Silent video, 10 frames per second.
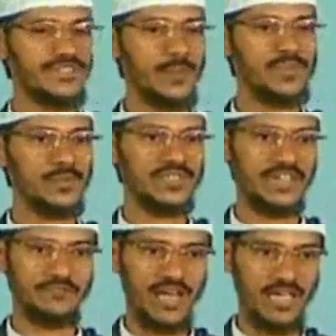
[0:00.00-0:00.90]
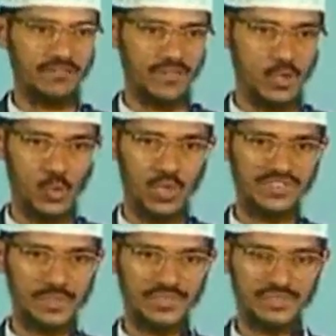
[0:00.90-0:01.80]
chapter number 35,
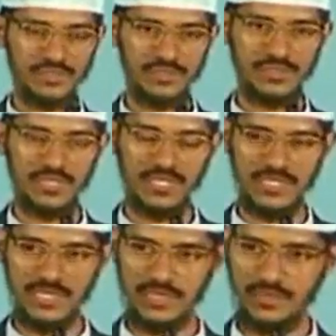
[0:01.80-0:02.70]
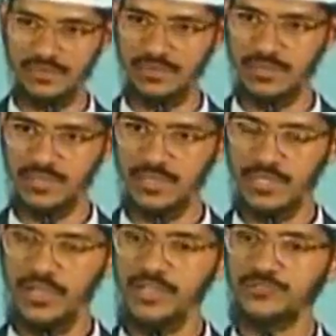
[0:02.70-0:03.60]
verse number 13.
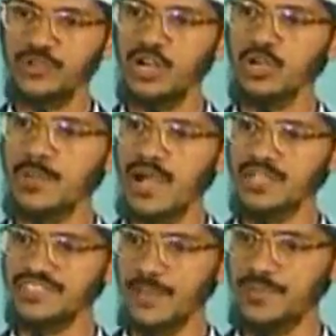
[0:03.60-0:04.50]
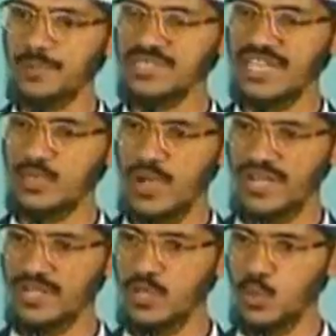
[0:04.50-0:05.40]
In Surah Luqman, chapter number
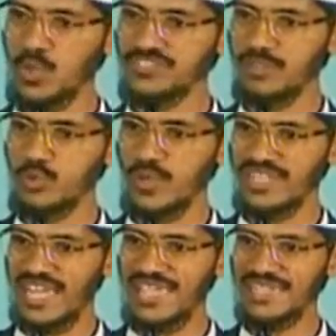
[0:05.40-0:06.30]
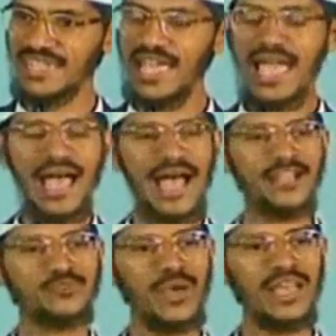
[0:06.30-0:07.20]
31, verse number 29.
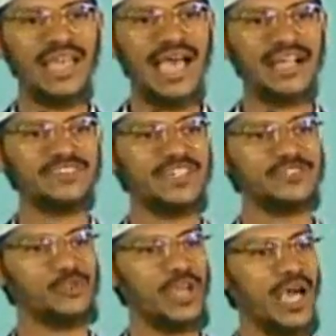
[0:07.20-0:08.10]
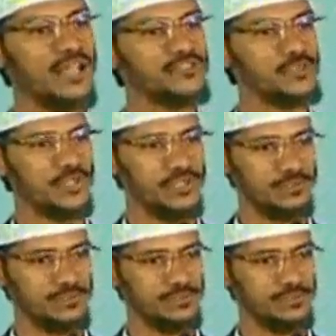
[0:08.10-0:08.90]
As well as in Surah Al-Zumar,